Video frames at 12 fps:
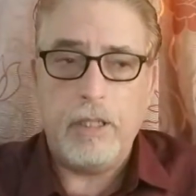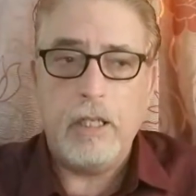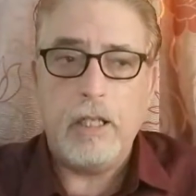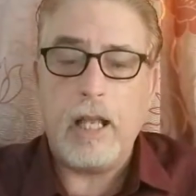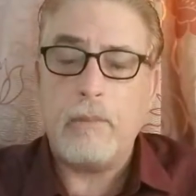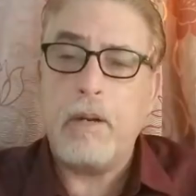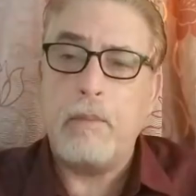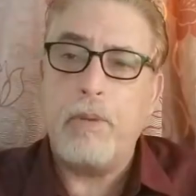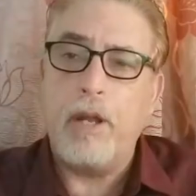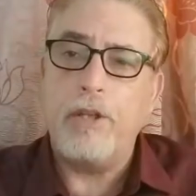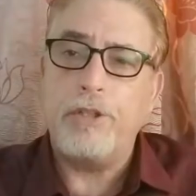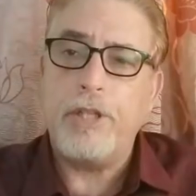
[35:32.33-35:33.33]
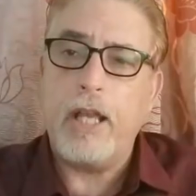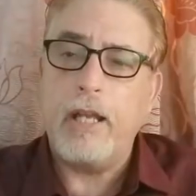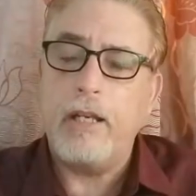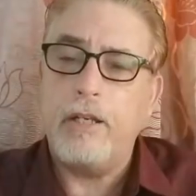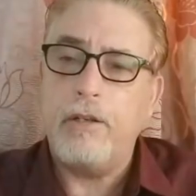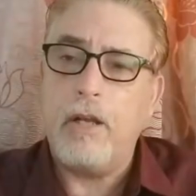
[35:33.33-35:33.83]
like my brother said,
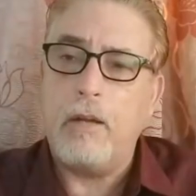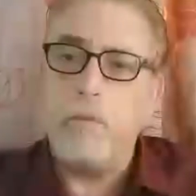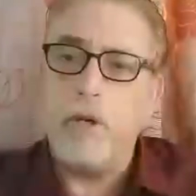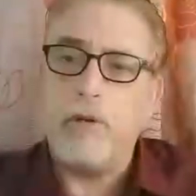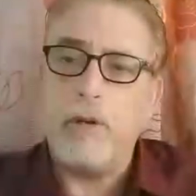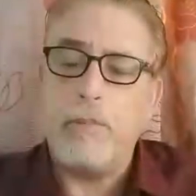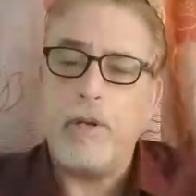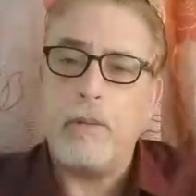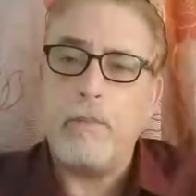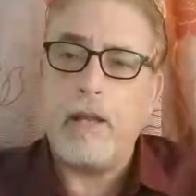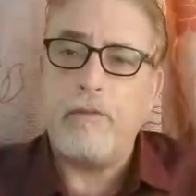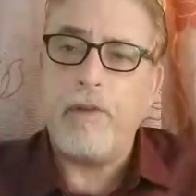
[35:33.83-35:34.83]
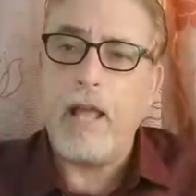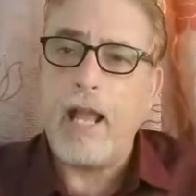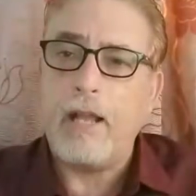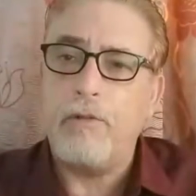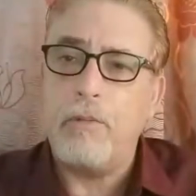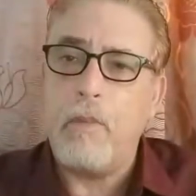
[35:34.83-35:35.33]
and Mercury put up that
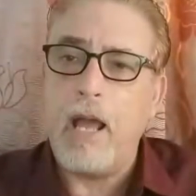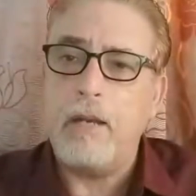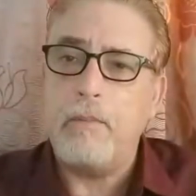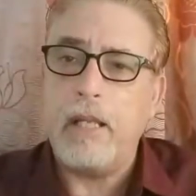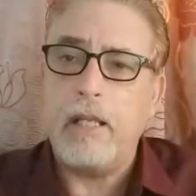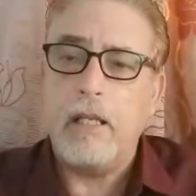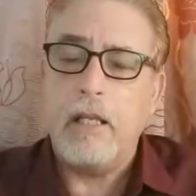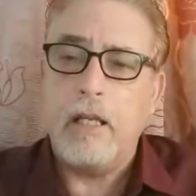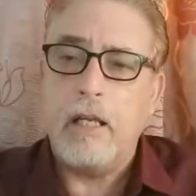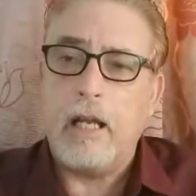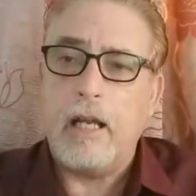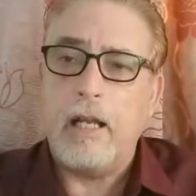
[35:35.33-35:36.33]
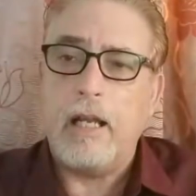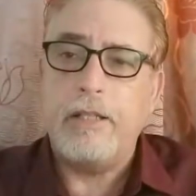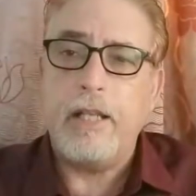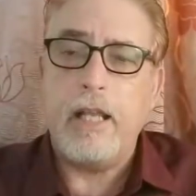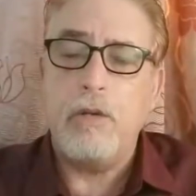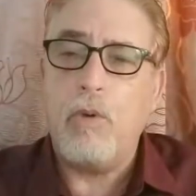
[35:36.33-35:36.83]
flag, reminded me. I
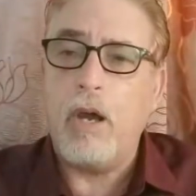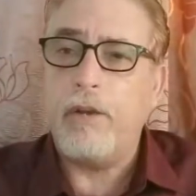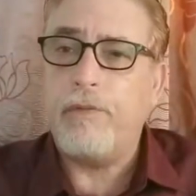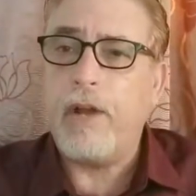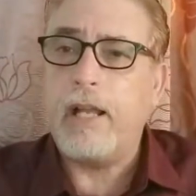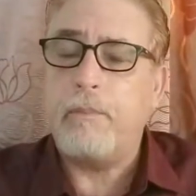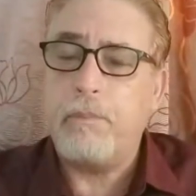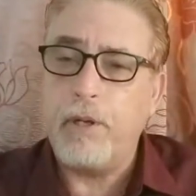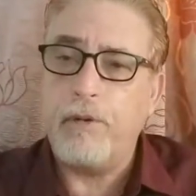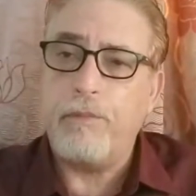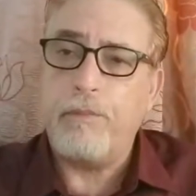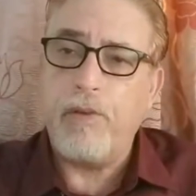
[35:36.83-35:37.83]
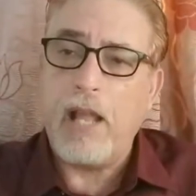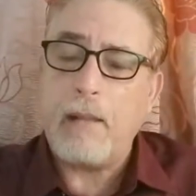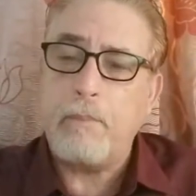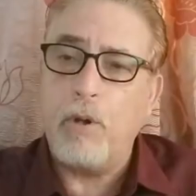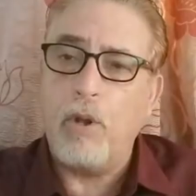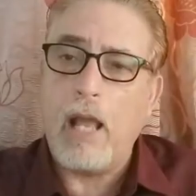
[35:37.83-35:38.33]
tell you what, if I could put a
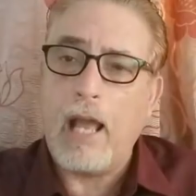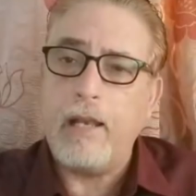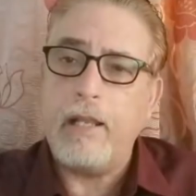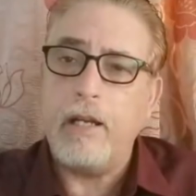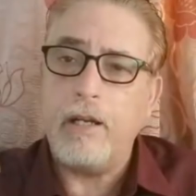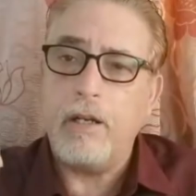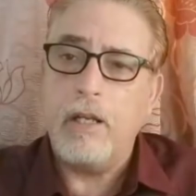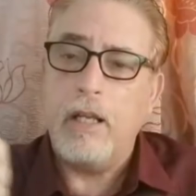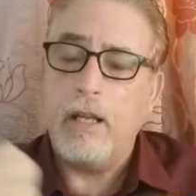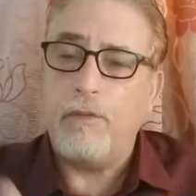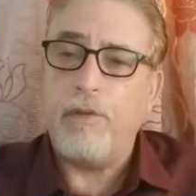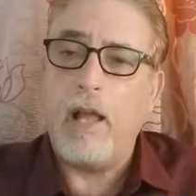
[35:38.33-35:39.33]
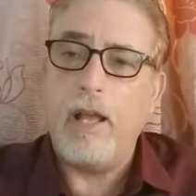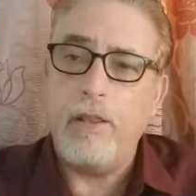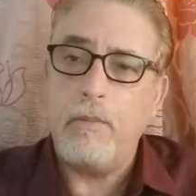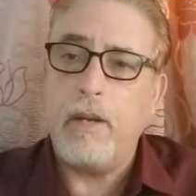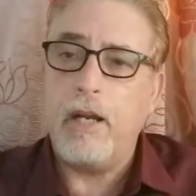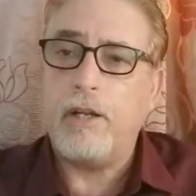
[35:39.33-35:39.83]
flagpole out here and fly the
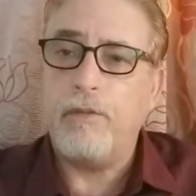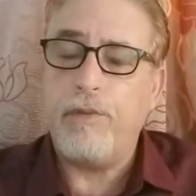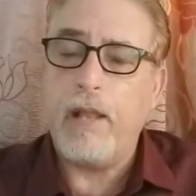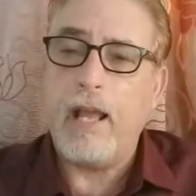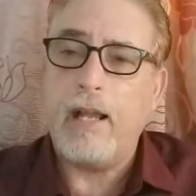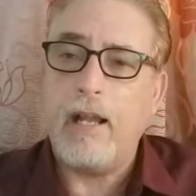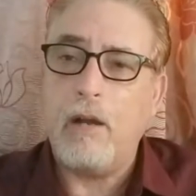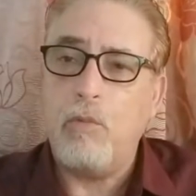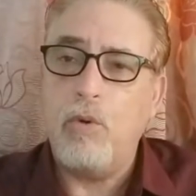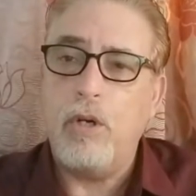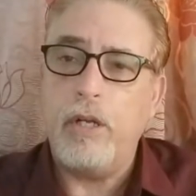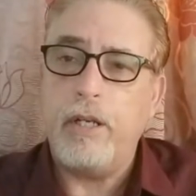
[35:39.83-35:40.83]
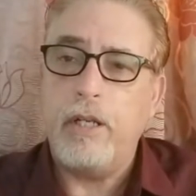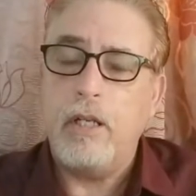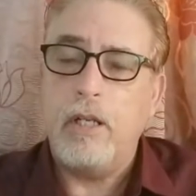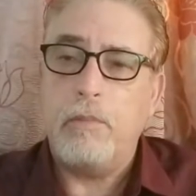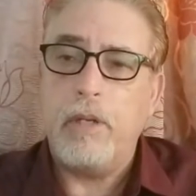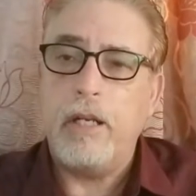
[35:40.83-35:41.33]
American flag, I would,
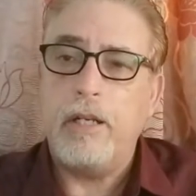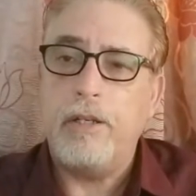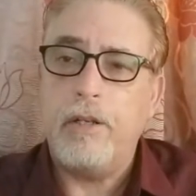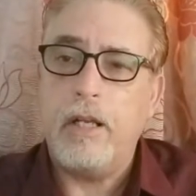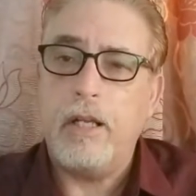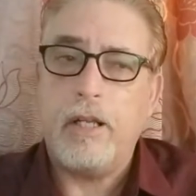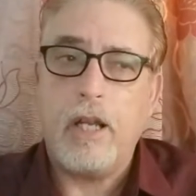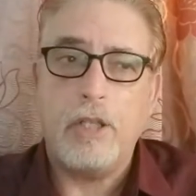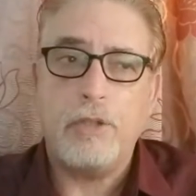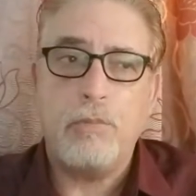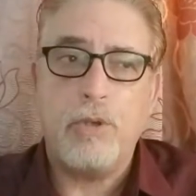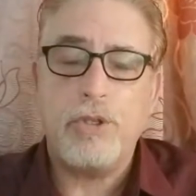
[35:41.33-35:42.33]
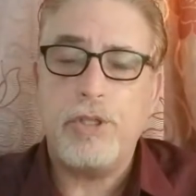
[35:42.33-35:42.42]
but it caused